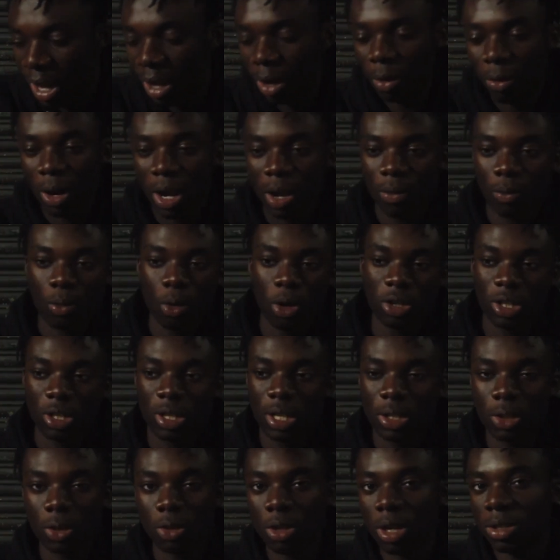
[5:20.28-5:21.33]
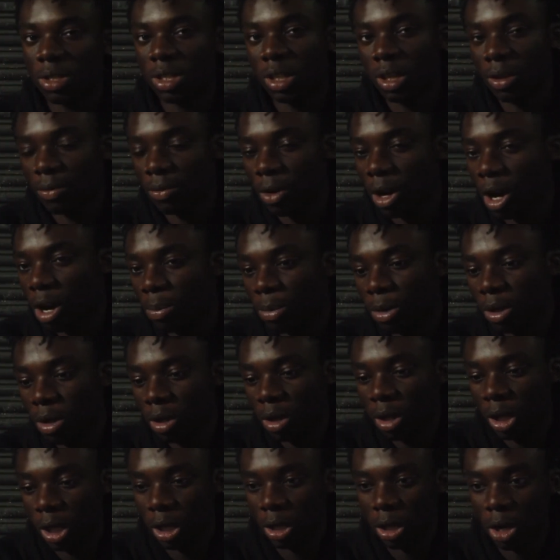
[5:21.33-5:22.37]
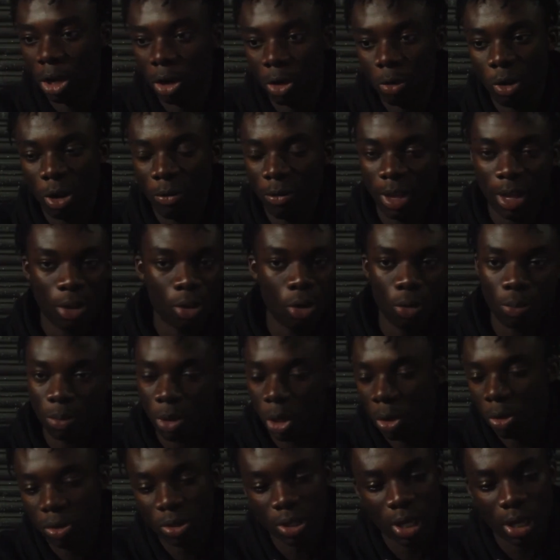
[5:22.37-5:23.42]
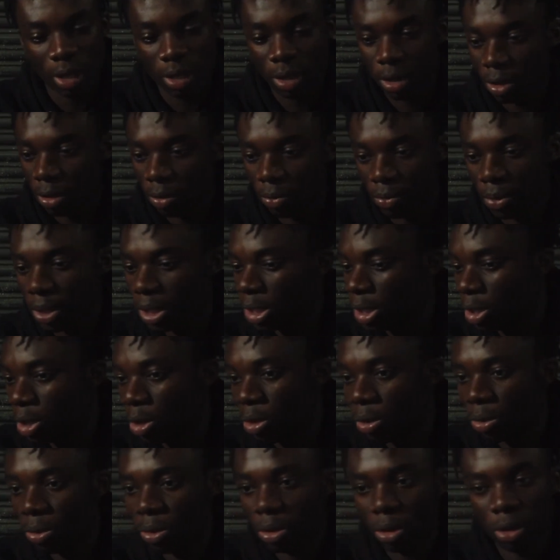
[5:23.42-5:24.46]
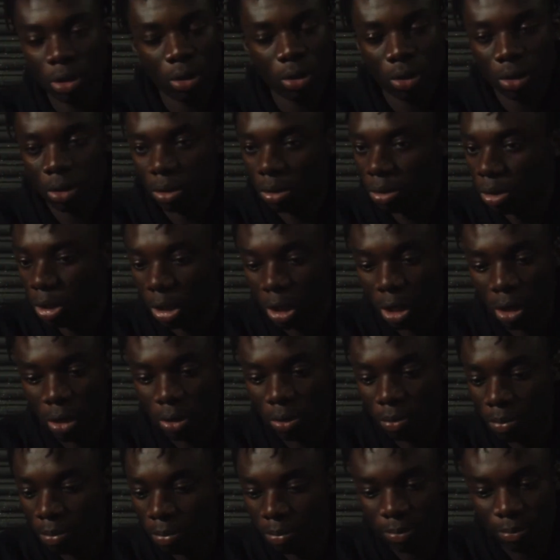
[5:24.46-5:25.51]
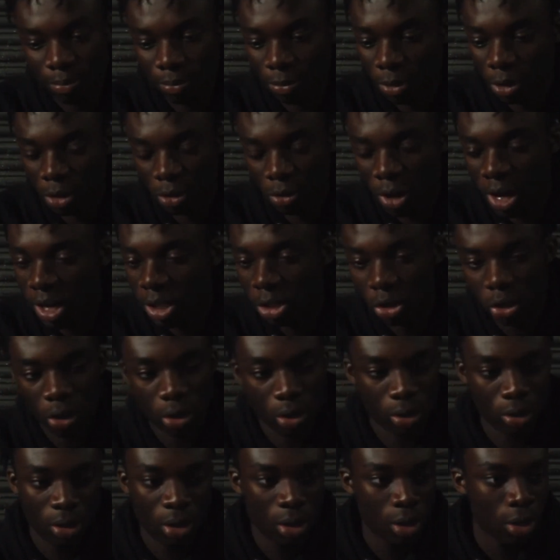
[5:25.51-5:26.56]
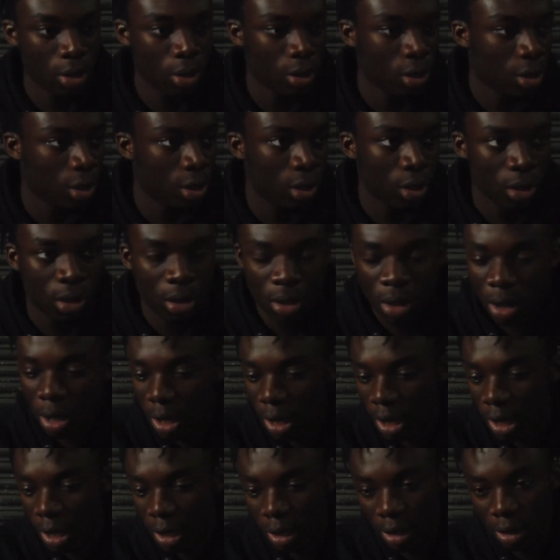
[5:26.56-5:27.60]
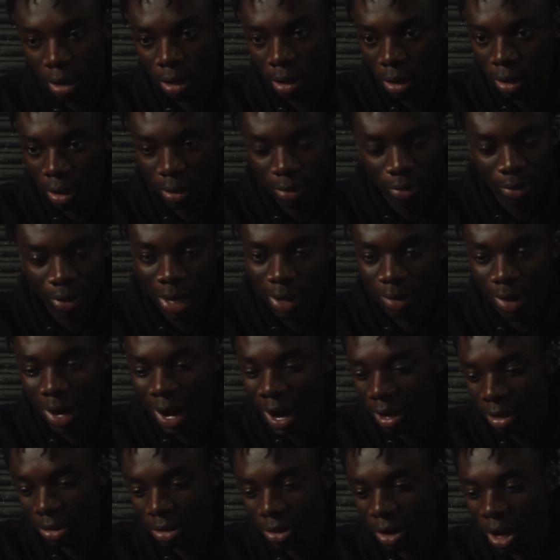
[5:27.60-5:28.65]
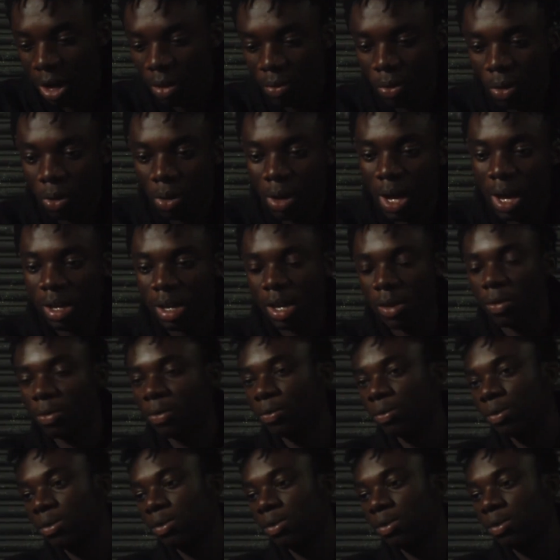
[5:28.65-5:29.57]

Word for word: that creative watching this who doesn't give up, you know, whether they do music, video, you know, creation, then actor. I feel like if